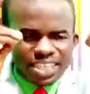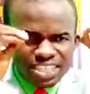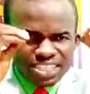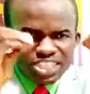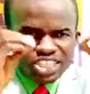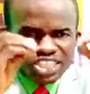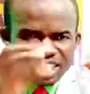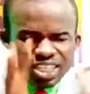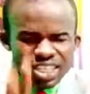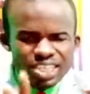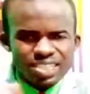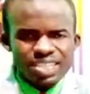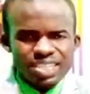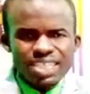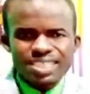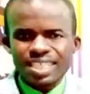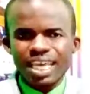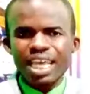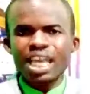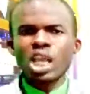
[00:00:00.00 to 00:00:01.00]
in
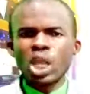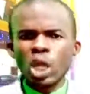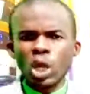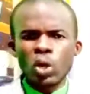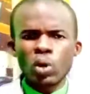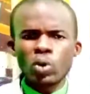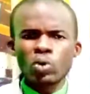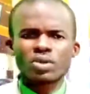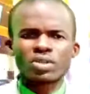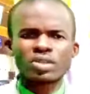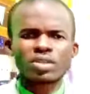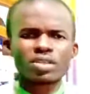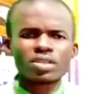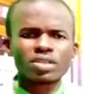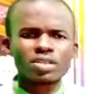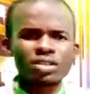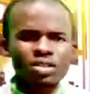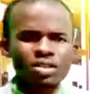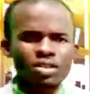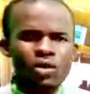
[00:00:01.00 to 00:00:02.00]
Jesus alone.
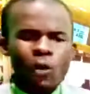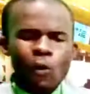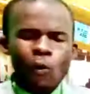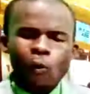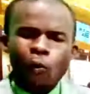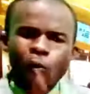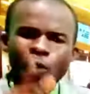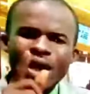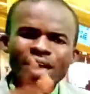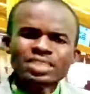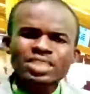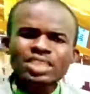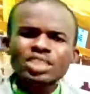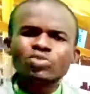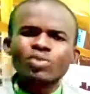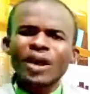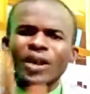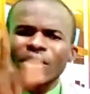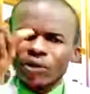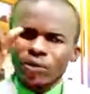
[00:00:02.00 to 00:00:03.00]
Once
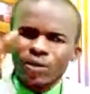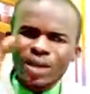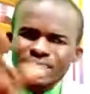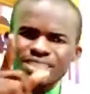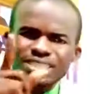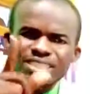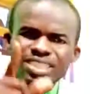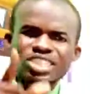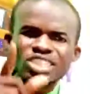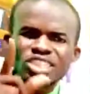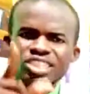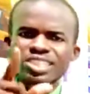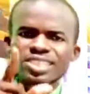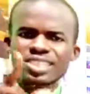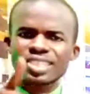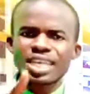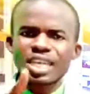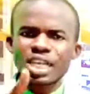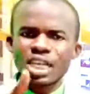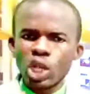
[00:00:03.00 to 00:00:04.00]
you are trusting in
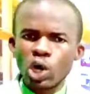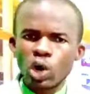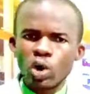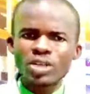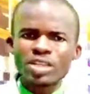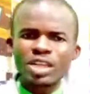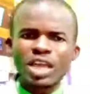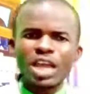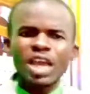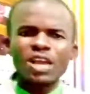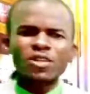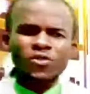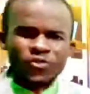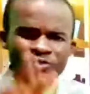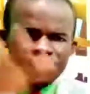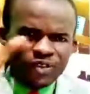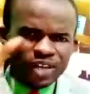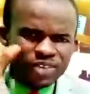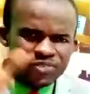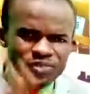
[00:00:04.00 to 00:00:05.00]
Jesus alone and
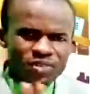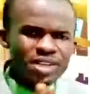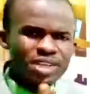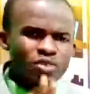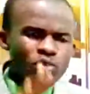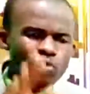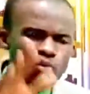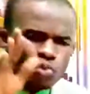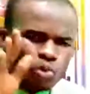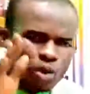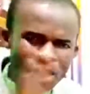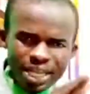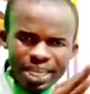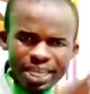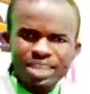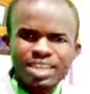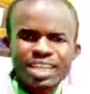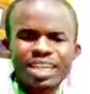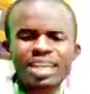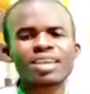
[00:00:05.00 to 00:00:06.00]
faithfully
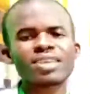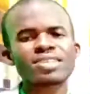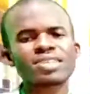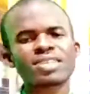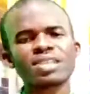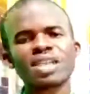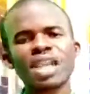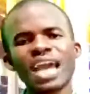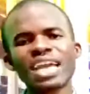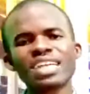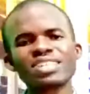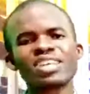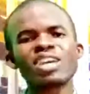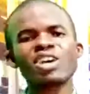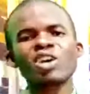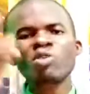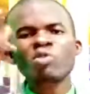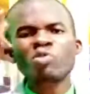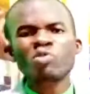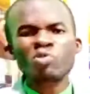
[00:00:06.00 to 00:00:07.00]
walking in his life,
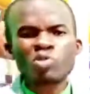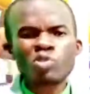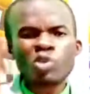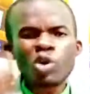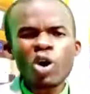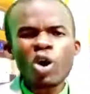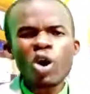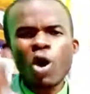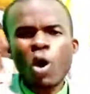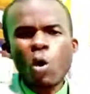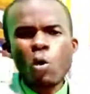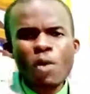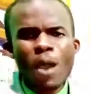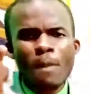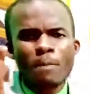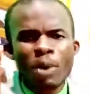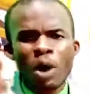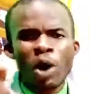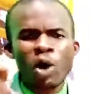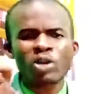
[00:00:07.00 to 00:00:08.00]
no
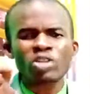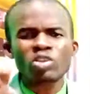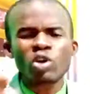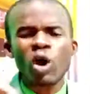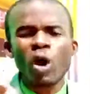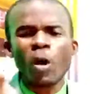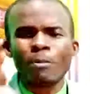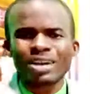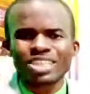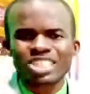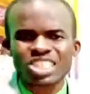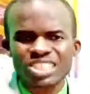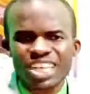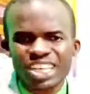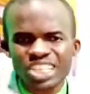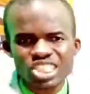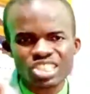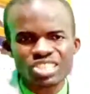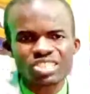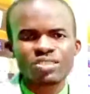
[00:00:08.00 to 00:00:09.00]
weapon or
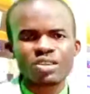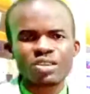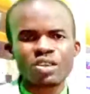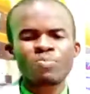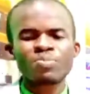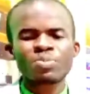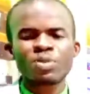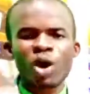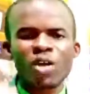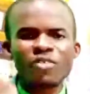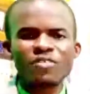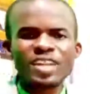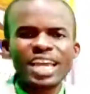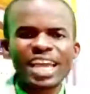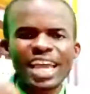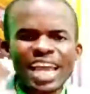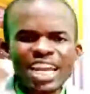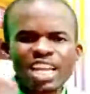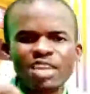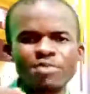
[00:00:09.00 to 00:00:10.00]
machination of
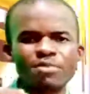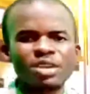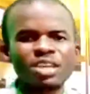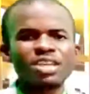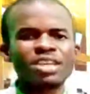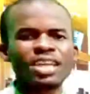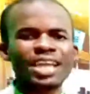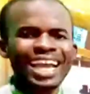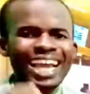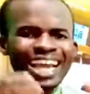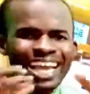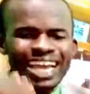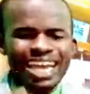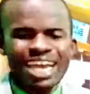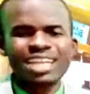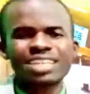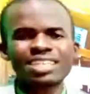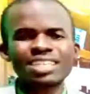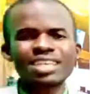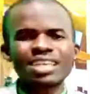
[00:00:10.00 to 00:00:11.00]
the enemy
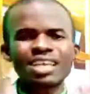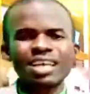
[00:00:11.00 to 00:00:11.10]
can